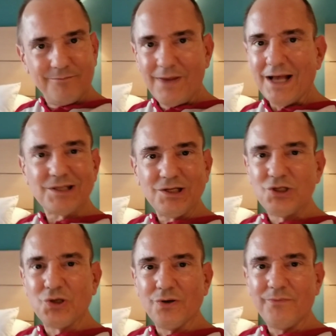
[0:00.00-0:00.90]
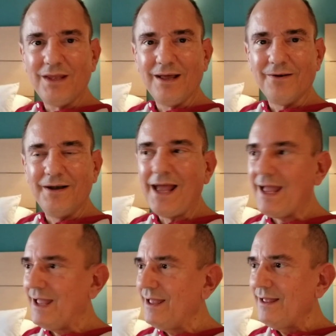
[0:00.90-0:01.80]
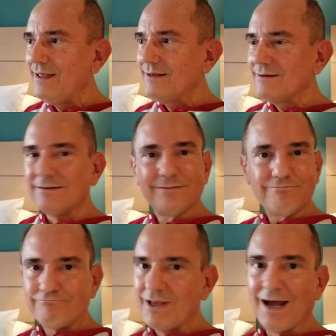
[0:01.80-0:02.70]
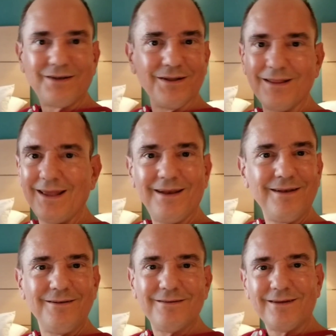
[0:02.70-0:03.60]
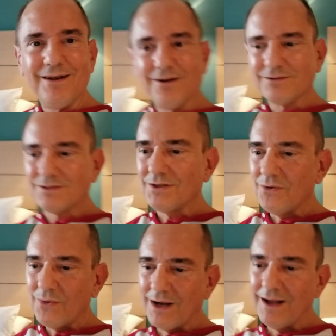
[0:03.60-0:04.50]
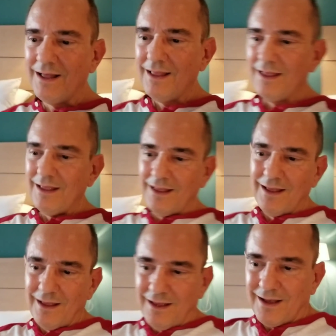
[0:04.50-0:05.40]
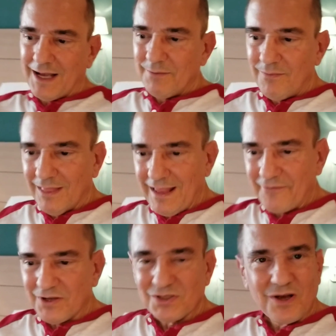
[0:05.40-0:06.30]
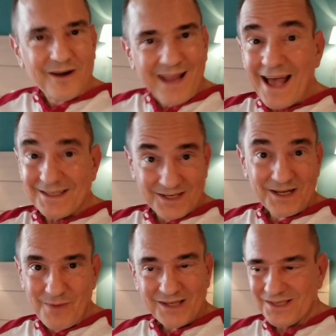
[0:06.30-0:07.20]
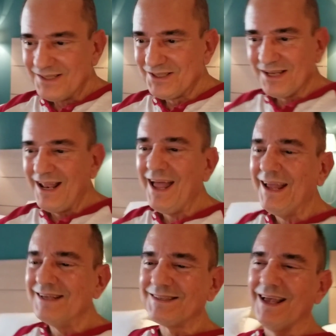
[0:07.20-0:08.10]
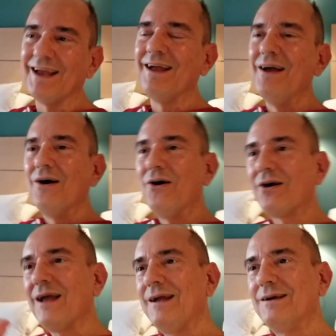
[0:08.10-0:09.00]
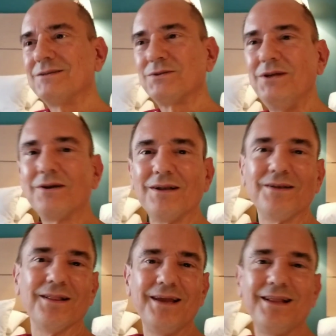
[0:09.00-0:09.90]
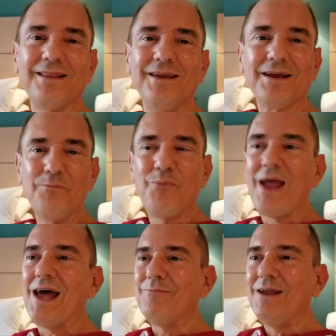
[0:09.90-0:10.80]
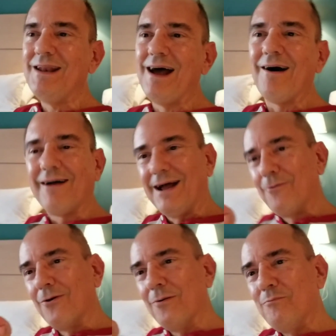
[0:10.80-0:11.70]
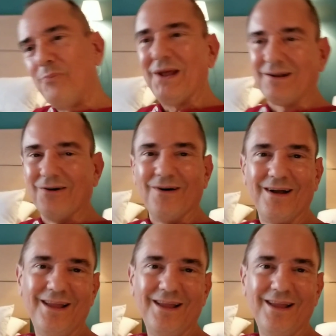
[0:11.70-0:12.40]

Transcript: message to him the other day, got deleted, you know, so. Uh, I left a sarcastic message today saying, "Okay, here's you can delete, you can ban me now," and I wrote Bitcoin.